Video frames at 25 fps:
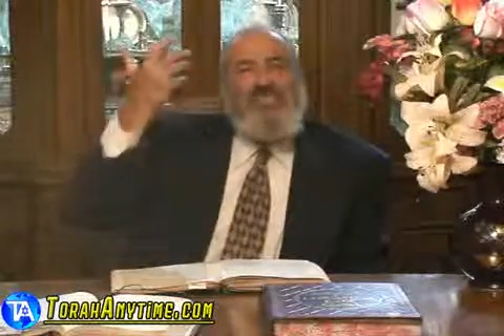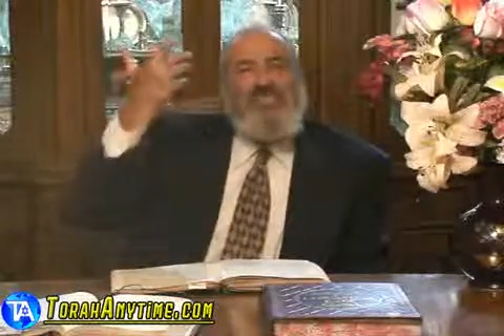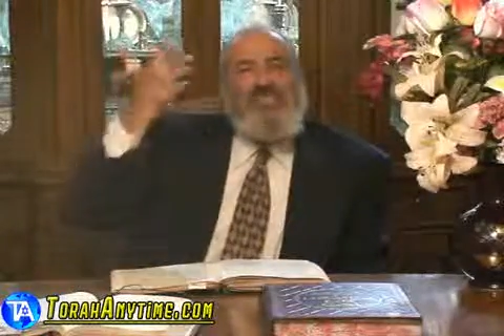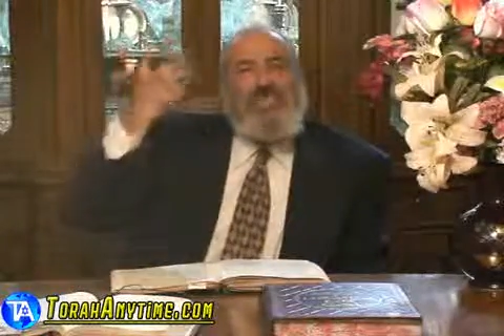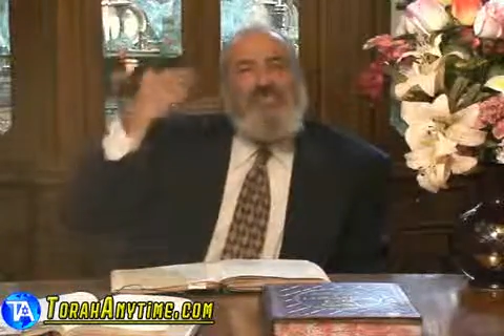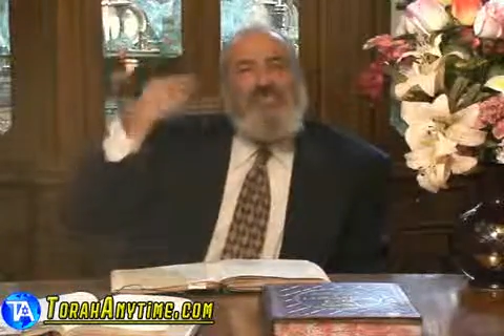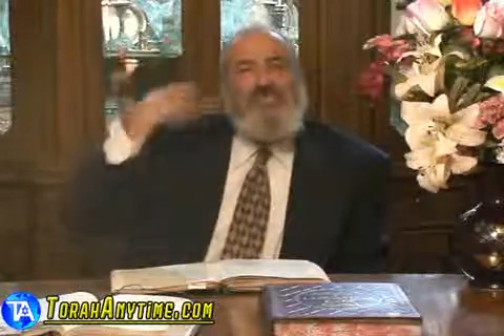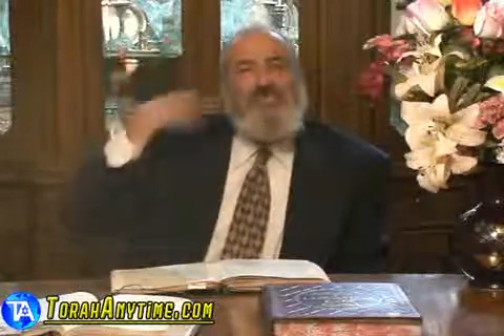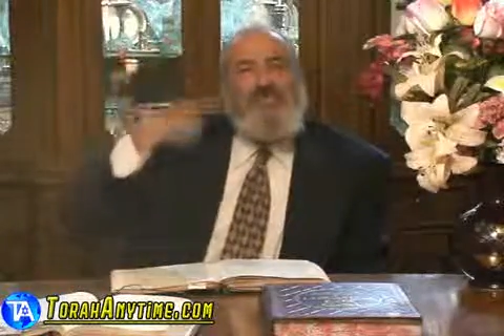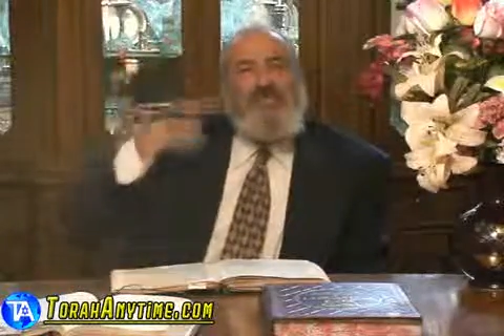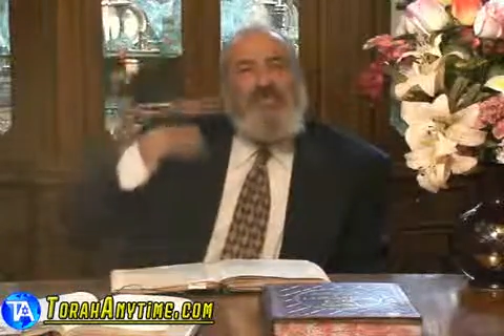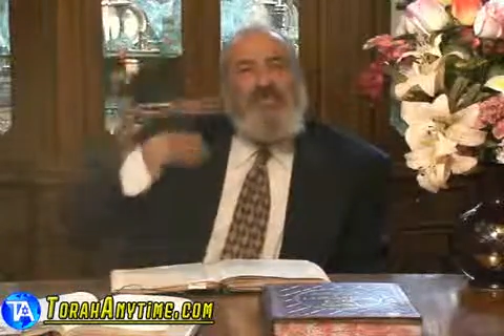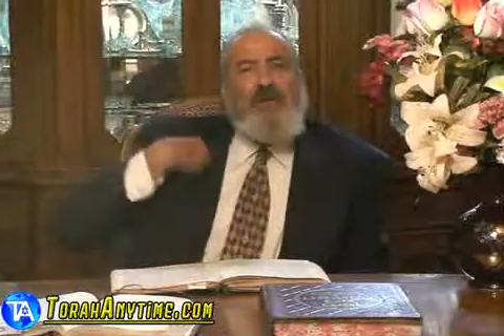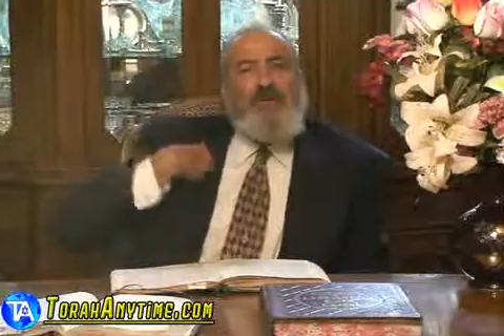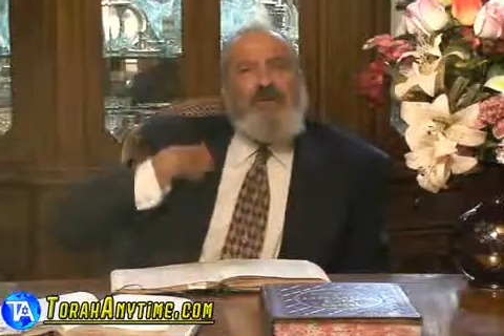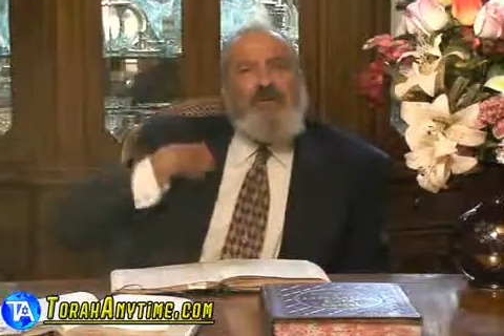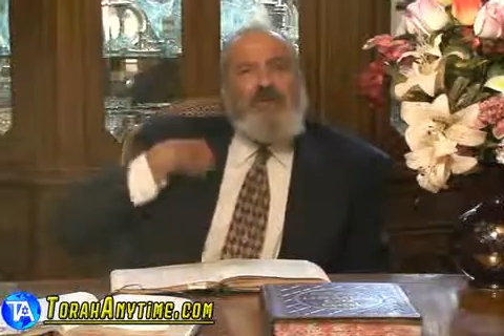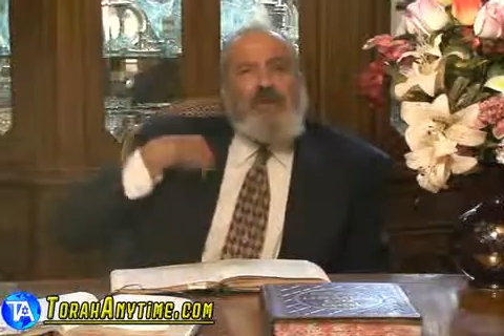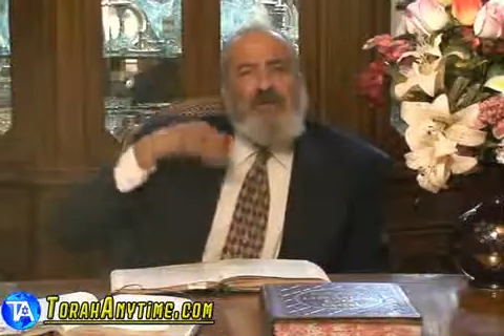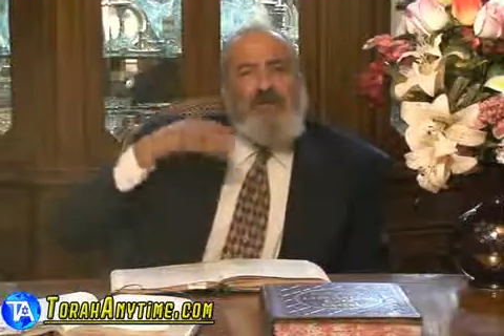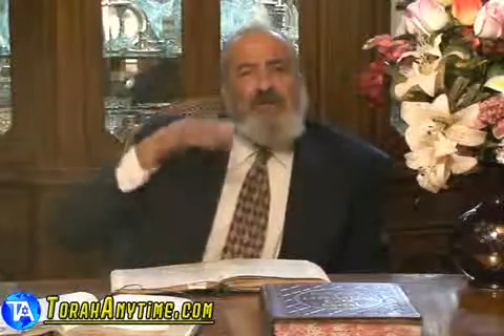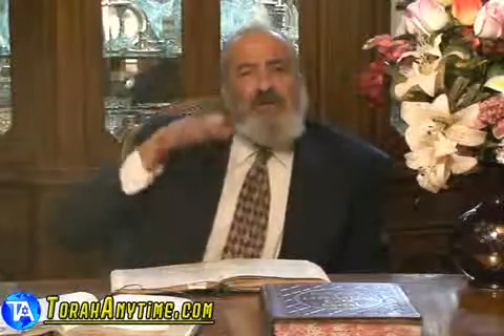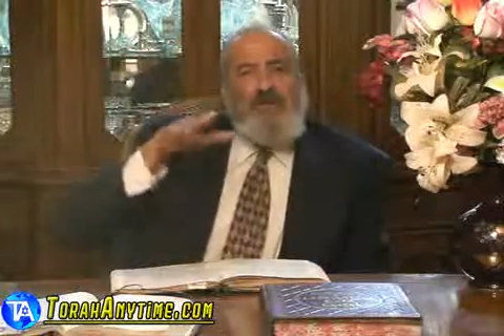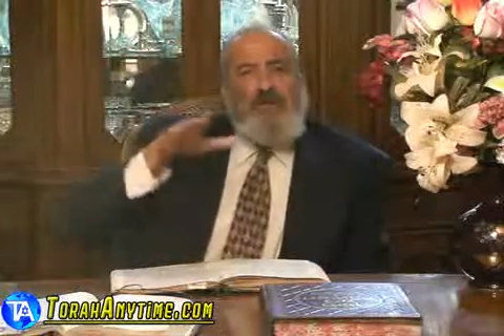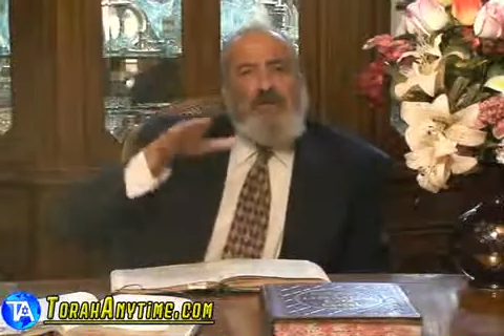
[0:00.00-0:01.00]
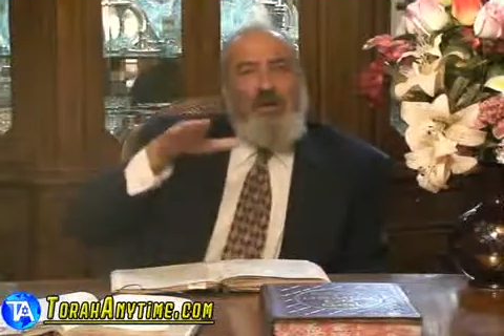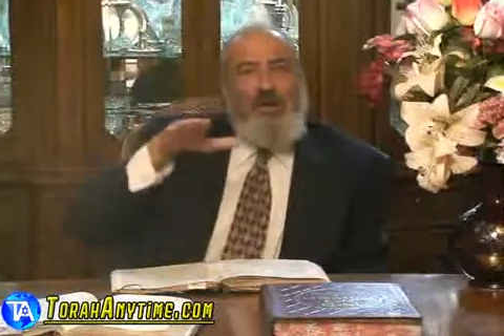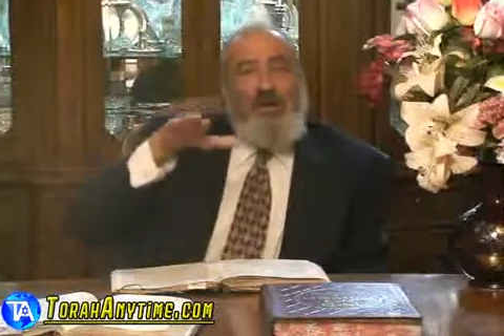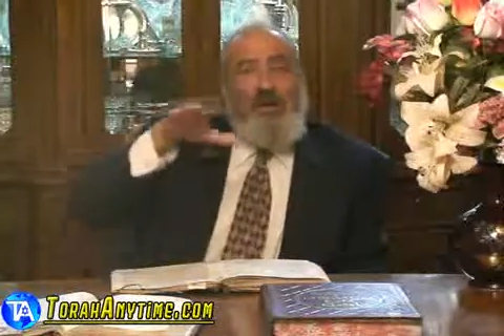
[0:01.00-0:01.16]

accept me upon you.